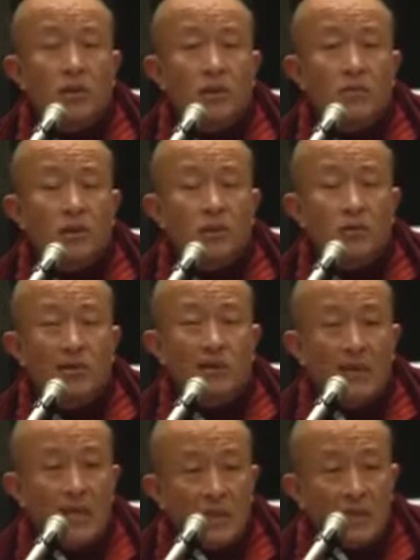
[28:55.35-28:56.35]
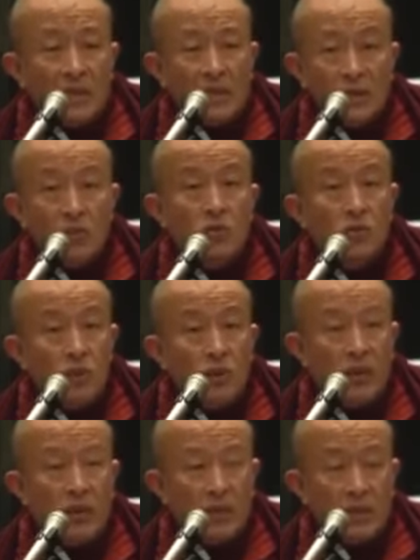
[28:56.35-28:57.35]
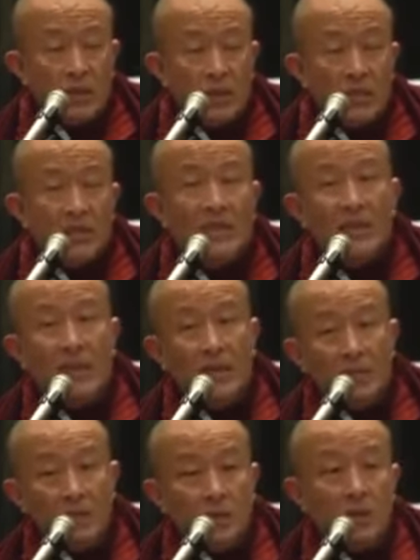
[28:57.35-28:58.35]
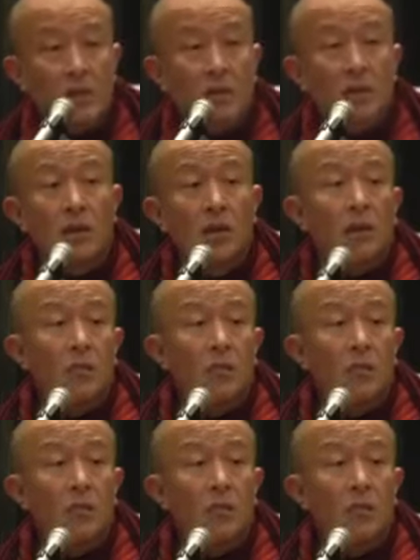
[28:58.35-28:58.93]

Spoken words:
some kind of a theistic, truly existing external